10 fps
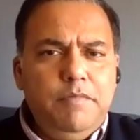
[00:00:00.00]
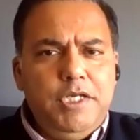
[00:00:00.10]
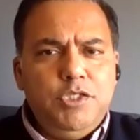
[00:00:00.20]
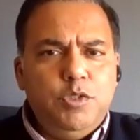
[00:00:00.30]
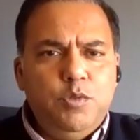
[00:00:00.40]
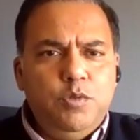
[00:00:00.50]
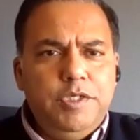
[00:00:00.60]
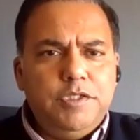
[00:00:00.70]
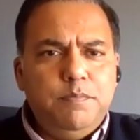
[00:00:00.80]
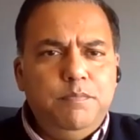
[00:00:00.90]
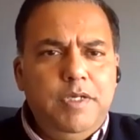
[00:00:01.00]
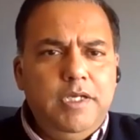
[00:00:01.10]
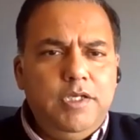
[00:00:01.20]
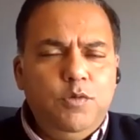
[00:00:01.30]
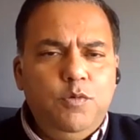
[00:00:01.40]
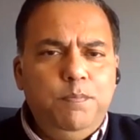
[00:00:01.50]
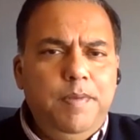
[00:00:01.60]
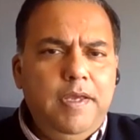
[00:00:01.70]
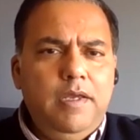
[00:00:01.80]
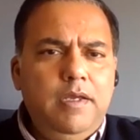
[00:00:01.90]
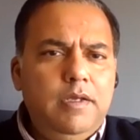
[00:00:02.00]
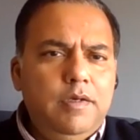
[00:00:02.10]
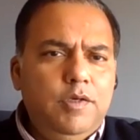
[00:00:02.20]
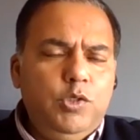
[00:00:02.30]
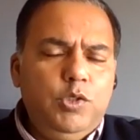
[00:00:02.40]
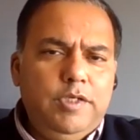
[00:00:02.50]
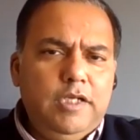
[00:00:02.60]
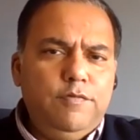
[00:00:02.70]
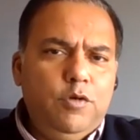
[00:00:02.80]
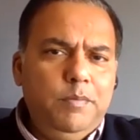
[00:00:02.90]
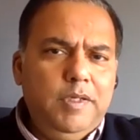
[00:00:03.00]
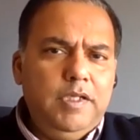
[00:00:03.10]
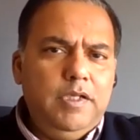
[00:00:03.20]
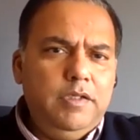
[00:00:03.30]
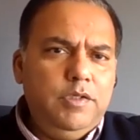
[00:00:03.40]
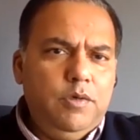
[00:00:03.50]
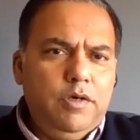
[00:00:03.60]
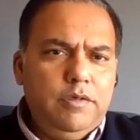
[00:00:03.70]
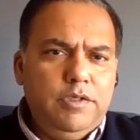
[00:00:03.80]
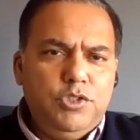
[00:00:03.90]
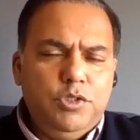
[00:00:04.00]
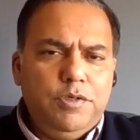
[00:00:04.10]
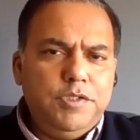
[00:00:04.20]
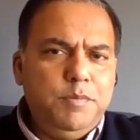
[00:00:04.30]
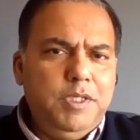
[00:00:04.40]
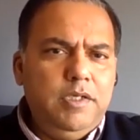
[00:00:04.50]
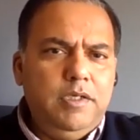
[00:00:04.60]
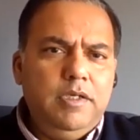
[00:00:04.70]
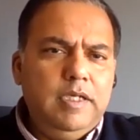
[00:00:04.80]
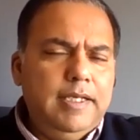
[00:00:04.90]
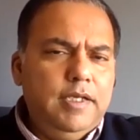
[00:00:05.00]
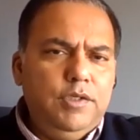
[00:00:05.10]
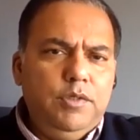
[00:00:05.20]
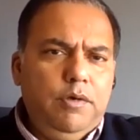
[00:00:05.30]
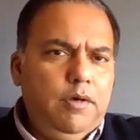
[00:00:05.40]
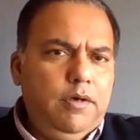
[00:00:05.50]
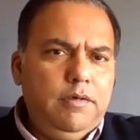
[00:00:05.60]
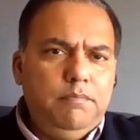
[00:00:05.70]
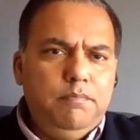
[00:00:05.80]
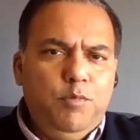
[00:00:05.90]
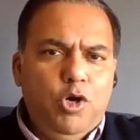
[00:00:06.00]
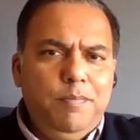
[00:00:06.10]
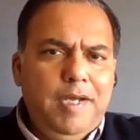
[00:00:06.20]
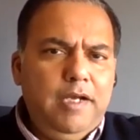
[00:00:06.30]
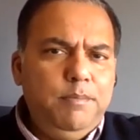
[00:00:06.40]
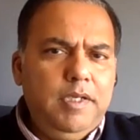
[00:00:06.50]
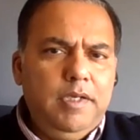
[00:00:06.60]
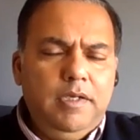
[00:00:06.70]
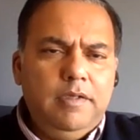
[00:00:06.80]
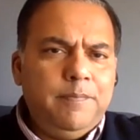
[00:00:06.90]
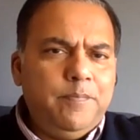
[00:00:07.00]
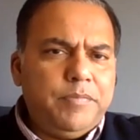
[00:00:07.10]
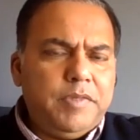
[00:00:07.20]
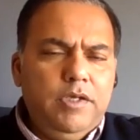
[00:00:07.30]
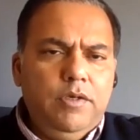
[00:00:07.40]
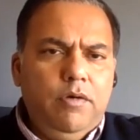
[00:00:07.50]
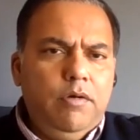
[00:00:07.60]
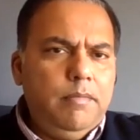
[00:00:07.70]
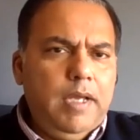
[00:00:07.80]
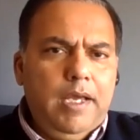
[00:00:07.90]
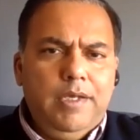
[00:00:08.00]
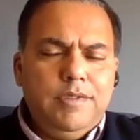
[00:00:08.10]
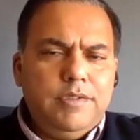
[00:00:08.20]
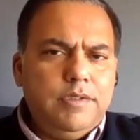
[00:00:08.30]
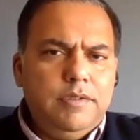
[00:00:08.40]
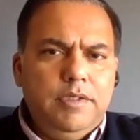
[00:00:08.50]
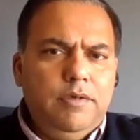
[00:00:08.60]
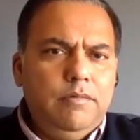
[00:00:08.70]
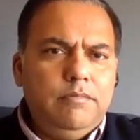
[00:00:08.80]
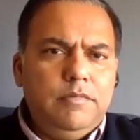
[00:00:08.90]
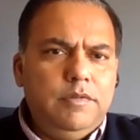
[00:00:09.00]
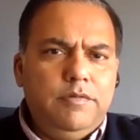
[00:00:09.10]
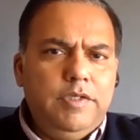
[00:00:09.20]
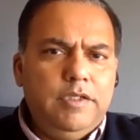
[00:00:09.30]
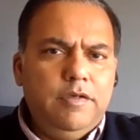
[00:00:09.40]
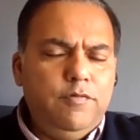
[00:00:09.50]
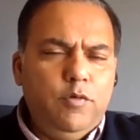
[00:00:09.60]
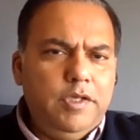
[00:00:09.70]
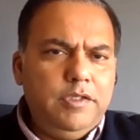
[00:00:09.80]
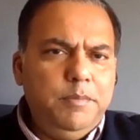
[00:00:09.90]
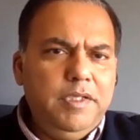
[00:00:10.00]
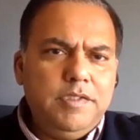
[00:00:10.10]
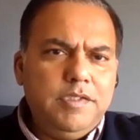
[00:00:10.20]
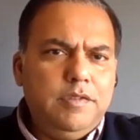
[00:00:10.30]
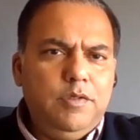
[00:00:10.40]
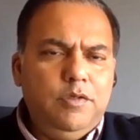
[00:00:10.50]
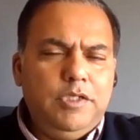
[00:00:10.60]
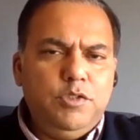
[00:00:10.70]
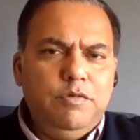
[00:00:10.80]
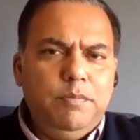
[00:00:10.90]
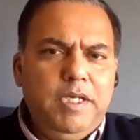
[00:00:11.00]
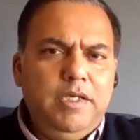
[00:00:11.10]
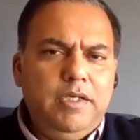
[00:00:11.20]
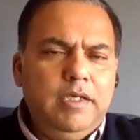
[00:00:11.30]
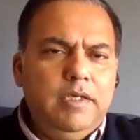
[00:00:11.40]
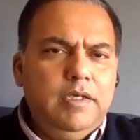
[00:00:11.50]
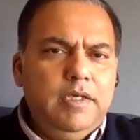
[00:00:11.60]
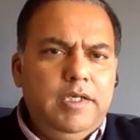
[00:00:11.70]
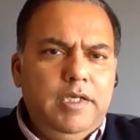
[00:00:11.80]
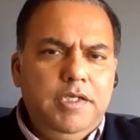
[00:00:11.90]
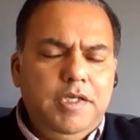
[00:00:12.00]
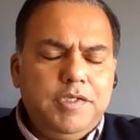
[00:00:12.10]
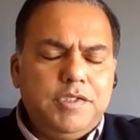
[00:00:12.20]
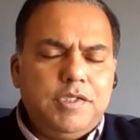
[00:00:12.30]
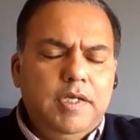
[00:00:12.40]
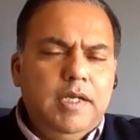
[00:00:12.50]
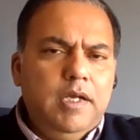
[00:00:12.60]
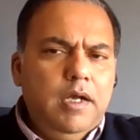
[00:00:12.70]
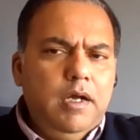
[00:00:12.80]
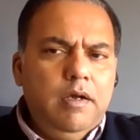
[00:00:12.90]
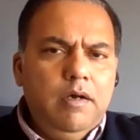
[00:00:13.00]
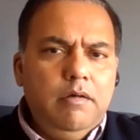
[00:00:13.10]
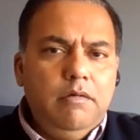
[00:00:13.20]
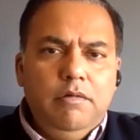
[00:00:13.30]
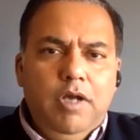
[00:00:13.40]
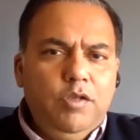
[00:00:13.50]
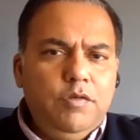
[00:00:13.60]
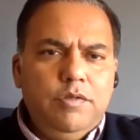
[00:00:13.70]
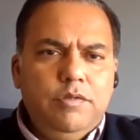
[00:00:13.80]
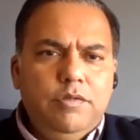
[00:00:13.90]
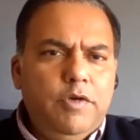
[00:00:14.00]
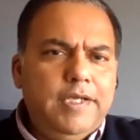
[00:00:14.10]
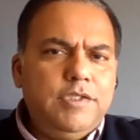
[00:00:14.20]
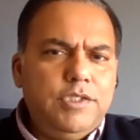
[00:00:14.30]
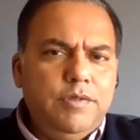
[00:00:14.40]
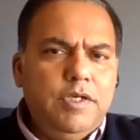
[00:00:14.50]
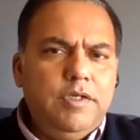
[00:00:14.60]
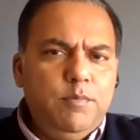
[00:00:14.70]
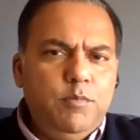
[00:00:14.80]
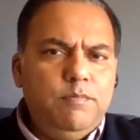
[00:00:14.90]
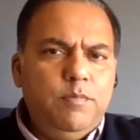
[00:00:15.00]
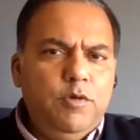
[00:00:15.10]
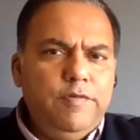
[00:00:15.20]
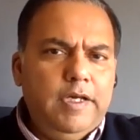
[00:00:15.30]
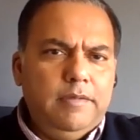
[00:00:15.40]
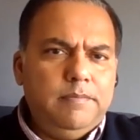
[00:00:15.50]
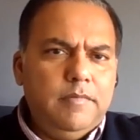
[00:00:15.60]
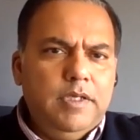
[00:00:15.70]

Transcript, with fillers: managed to do is make you pay your telephone bill, your insurance bill, your broadband bill, you know, and you know three other four other bills, you know, that you were paying in any case uh, now they've got access to your entire profile.